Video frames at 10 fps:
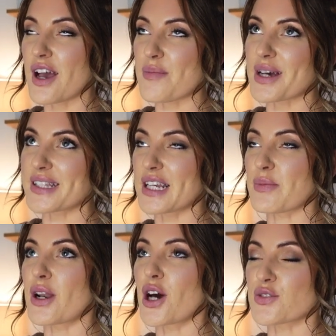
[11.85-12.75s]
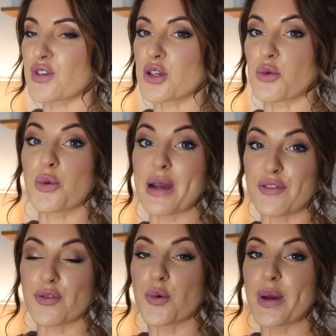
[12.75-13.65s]
I said in my last video we were away
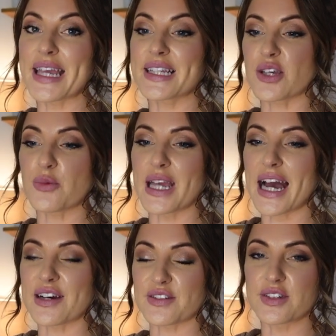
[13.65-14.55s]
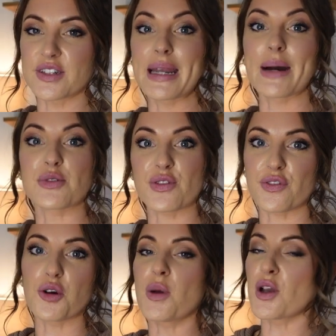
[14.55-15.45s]
for a week, so we hadn't been able to
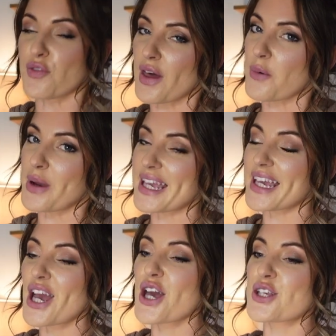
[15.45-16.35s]
film over that week.